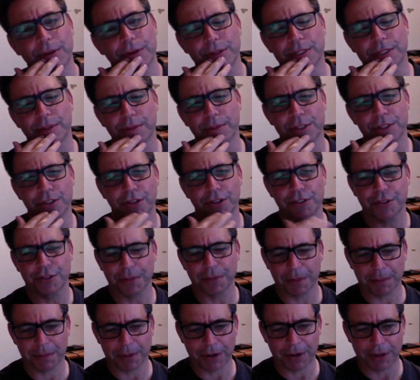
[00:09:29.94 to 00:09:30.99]
or someone told it to
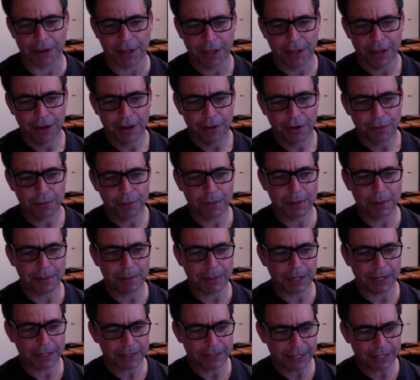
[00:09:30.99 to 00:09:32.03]
me, but I
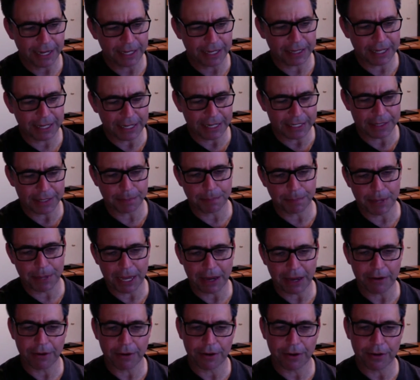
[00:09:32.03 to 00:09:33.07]
remember saying that as a
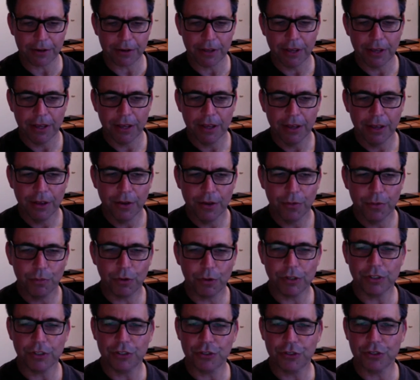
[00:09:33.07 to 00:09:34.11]
parent,
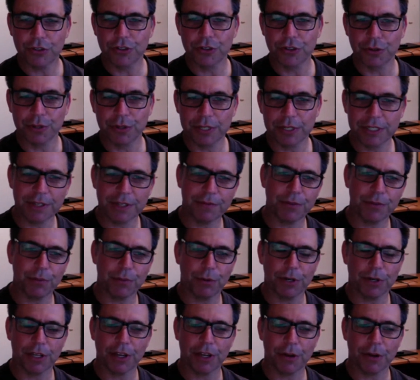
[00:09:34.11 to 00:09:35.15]
what you should do is if you
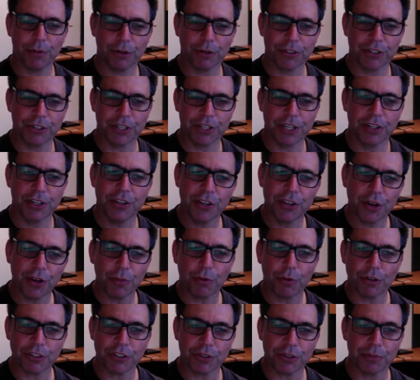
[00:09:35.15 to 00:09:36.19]
want to go watch your kid, you go
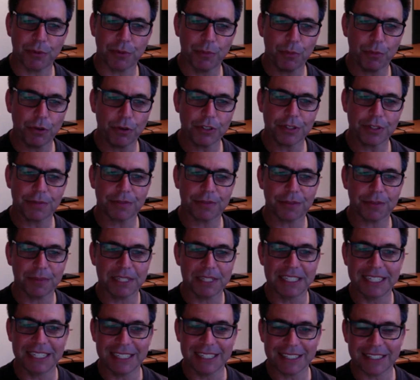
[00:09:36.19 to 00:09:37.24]
watch them, but watch them from a
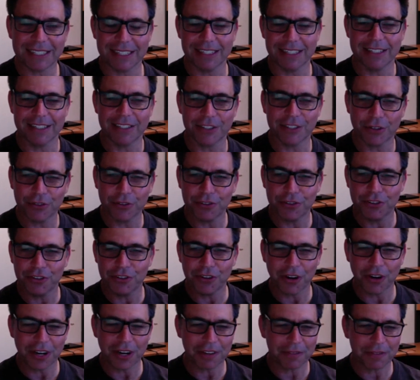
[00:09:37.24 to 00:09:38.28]
distance. So you
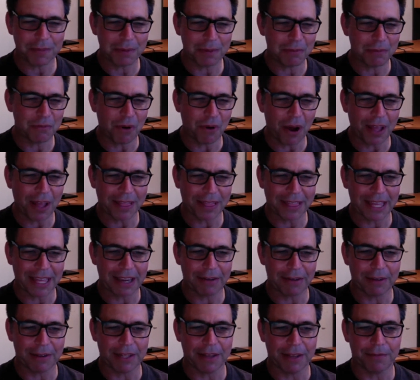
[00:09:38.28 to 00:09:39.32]
don't have to be right
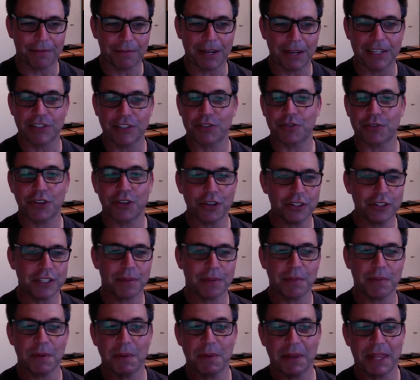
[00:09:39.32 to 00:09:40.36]
there in their face. Go
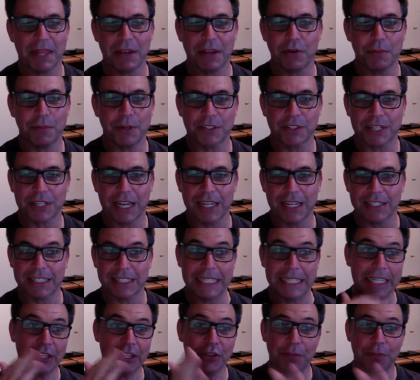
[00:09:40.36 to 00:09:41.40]
somewhere where they almost can't
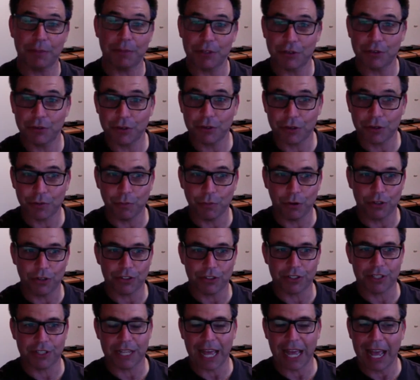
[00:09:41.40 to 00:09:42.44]
see you, but you can
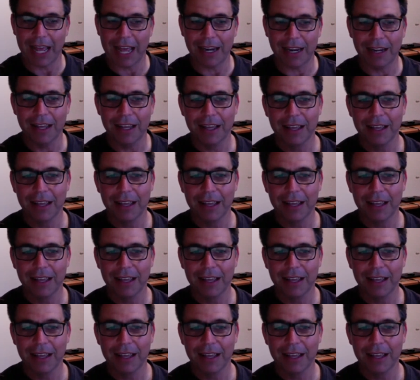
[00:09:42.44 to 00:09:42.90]
watch that.